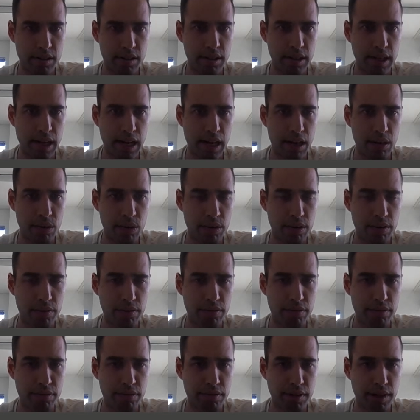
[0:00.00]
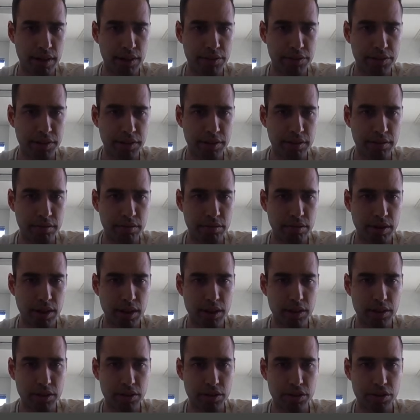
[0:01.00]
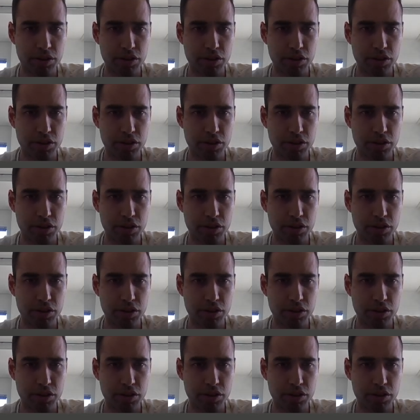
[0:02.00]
we're facing a real